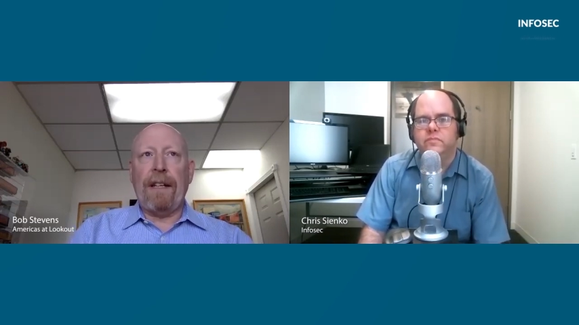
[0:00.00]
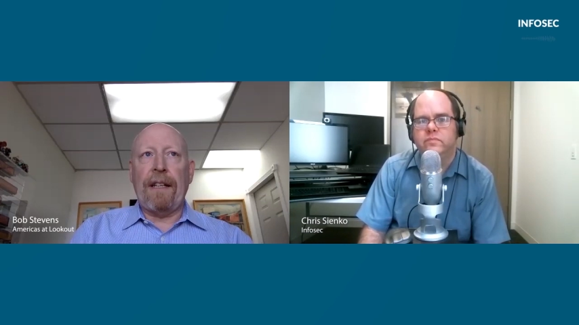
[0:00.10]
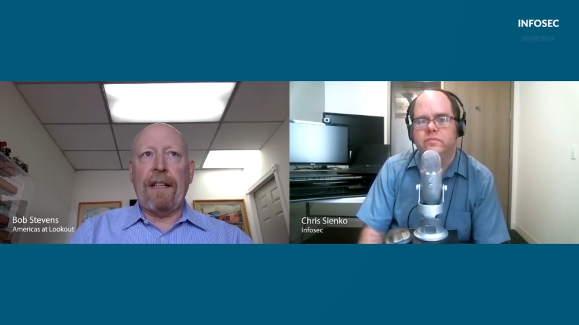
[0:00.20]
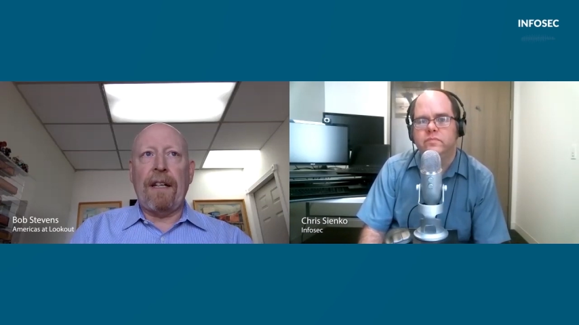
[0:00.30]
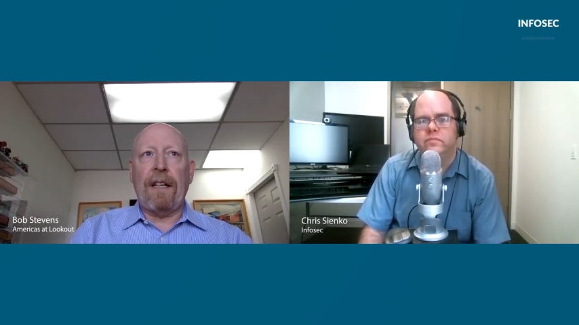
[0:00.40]

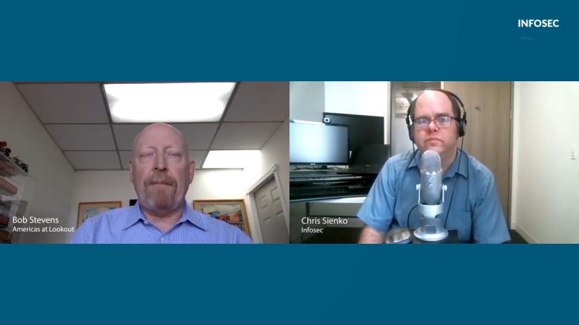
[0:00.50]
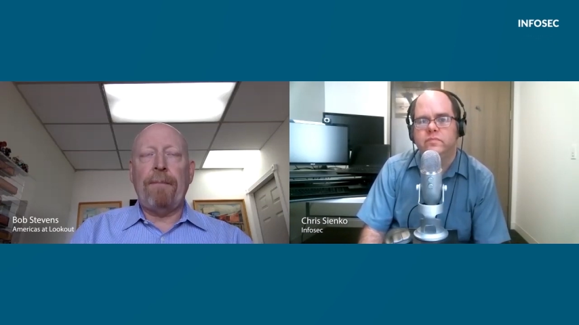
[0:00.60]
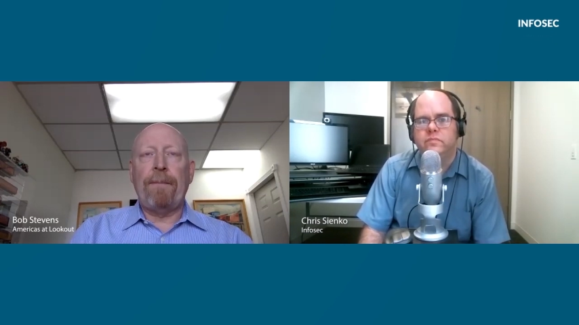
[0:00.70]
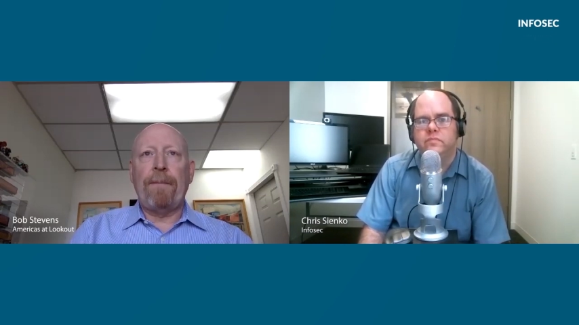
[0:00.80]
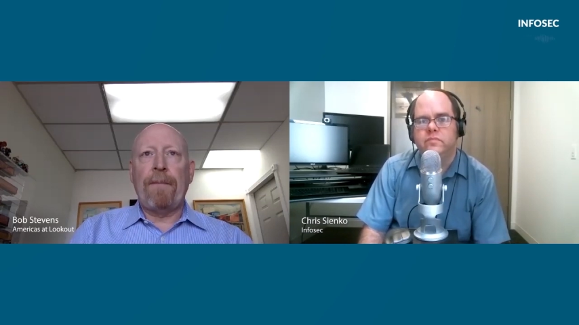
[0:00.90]
Speaker 1: and
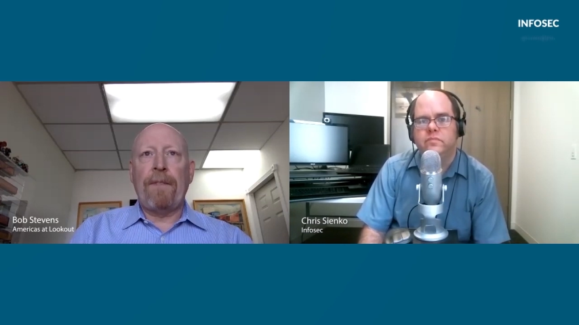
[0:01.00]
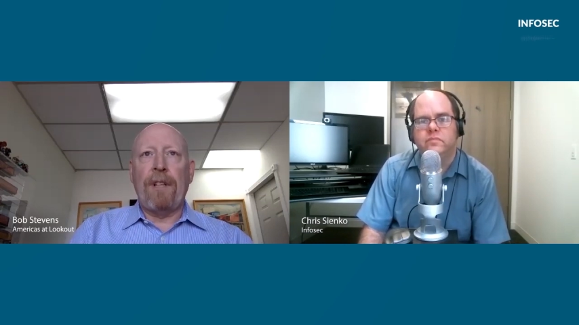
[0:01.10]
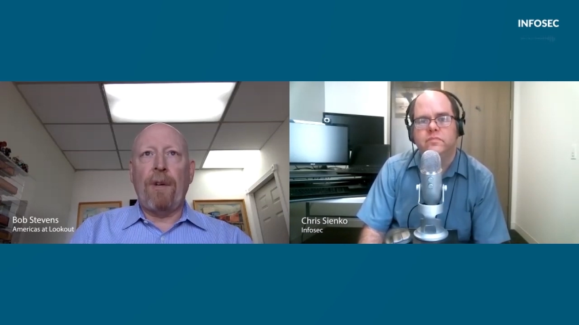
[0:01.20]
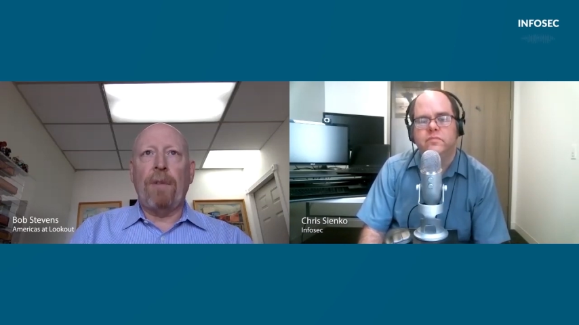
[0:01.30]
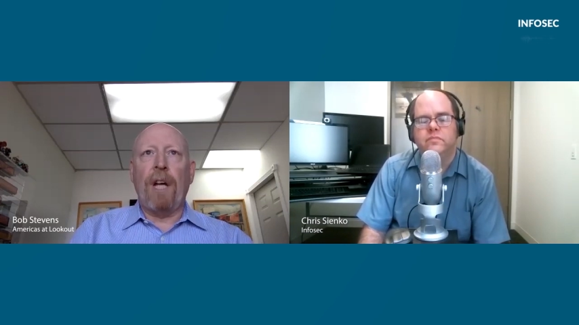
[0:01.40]
um, you
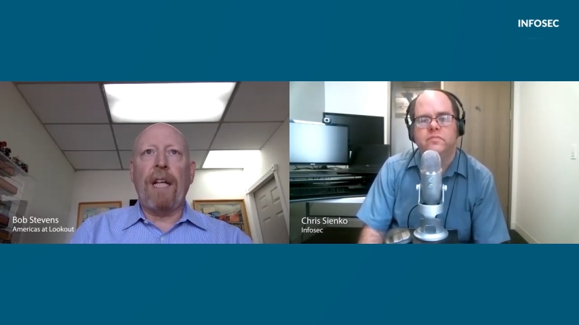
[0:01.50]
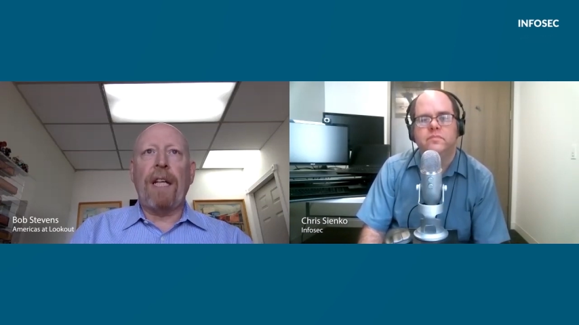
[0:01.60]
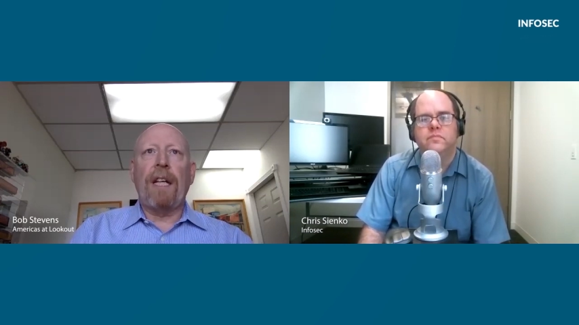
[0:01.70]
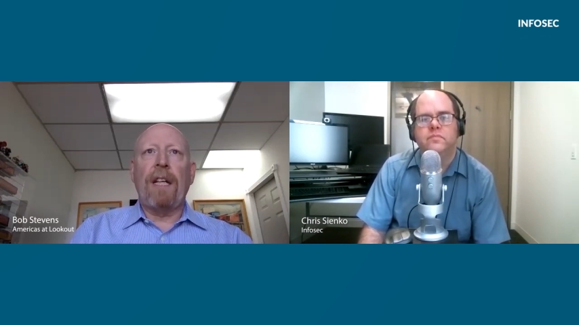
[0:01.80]
know, like